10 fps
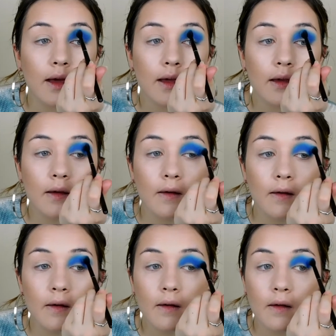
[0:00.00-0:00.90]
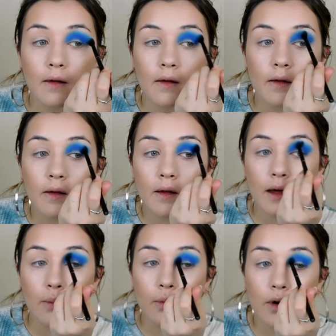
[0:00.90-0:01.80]
like
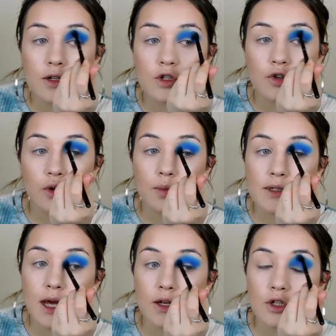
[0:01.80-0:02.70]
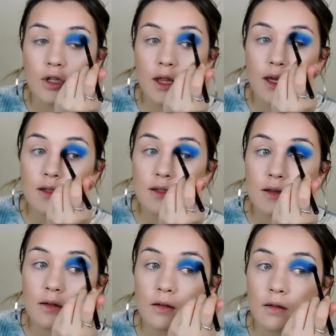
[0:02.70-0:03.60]
what its true potential
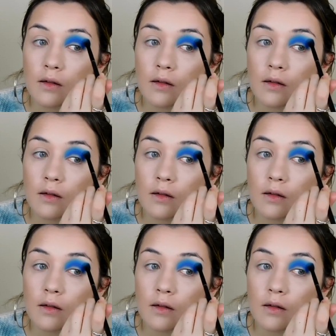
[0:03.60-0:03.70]
is.